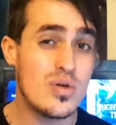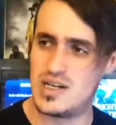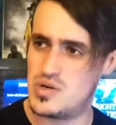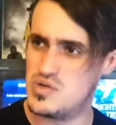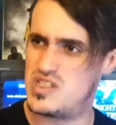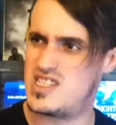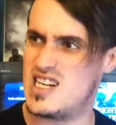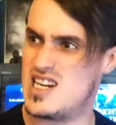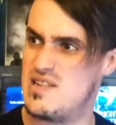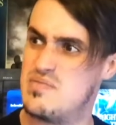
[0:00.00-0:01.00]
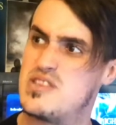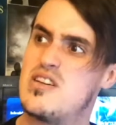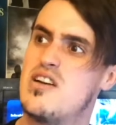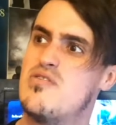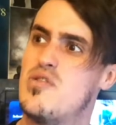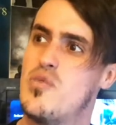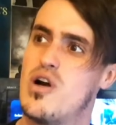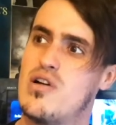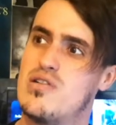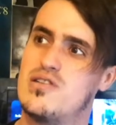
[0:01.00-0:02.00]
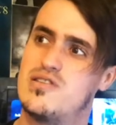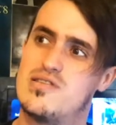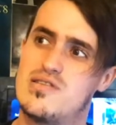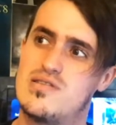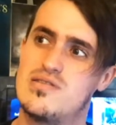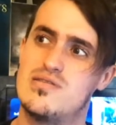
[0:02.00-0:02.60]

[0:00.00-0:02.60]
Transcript: Those damn siren words.